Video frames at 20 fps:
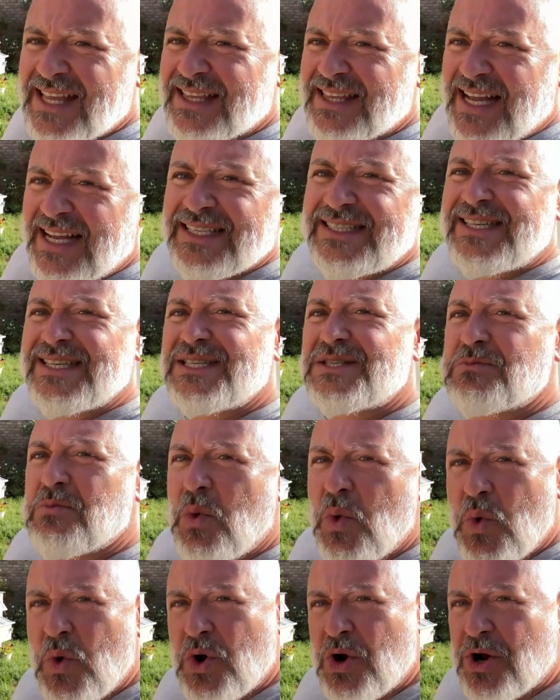less is
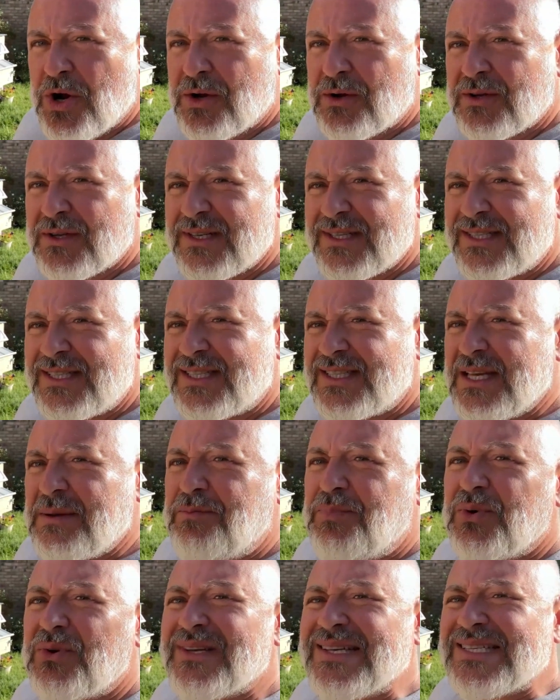more.
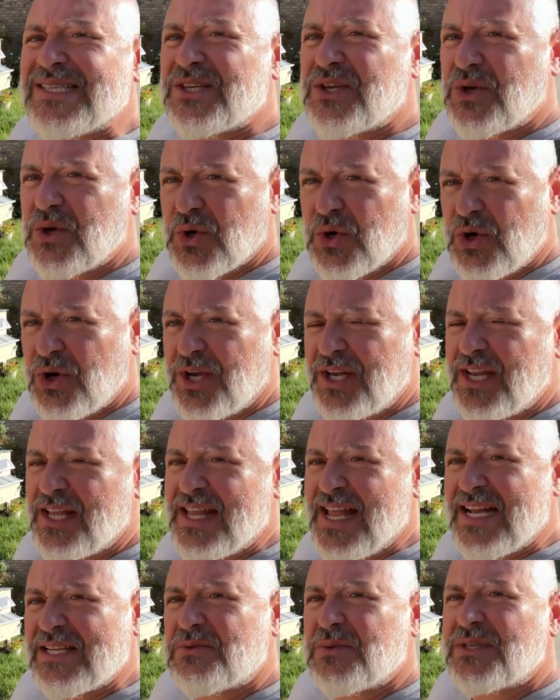Simple is good, and
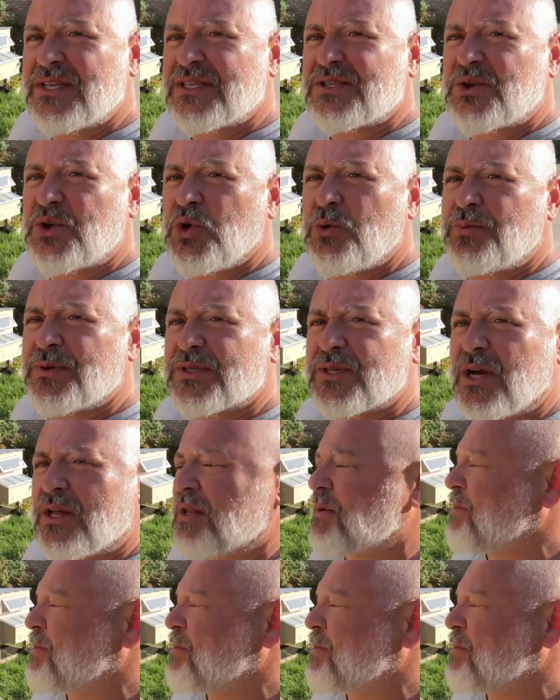that's what this coop is all